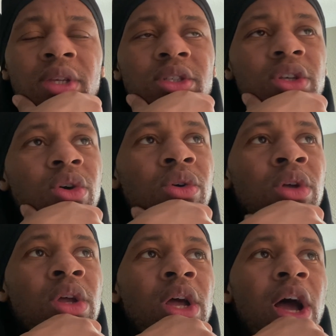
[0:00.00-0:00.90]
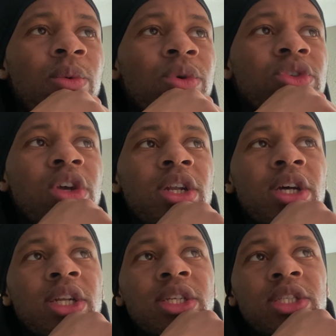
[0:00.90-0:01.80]
So I want y'all to
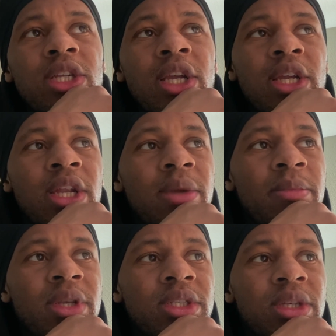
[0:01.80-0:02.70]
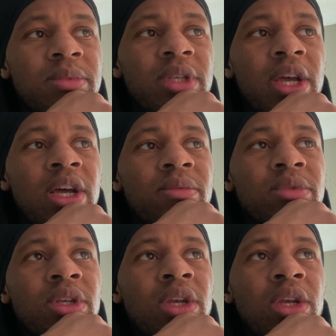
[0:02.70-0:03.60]
understand that, man. Sometimes
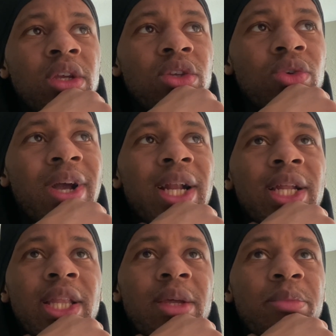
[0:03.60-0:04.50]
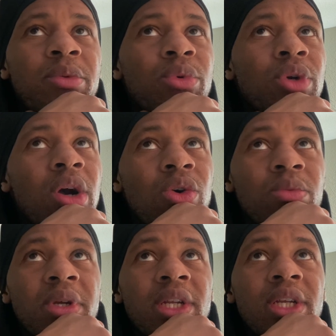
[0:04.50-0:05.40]
you gotta let people go,
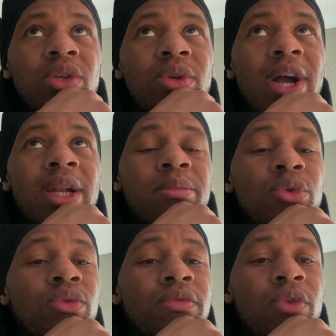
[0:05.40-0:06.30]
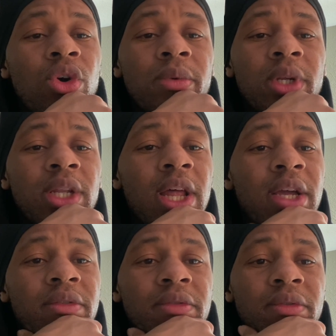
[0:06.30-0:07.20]
man, and you gotta move forward in
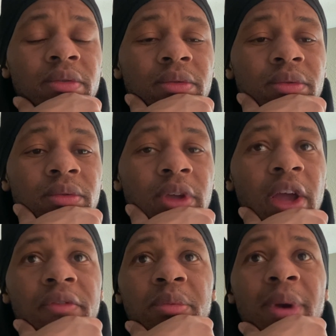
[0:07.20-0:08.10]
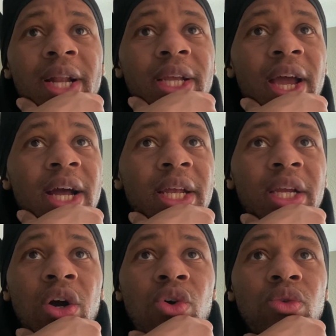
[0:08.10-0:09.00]
life. Everybody had their
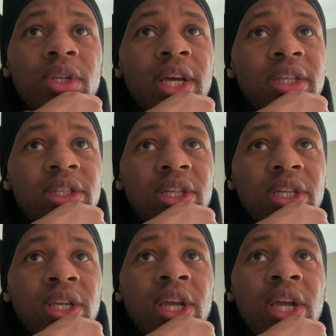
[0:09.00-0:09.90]
own destiny.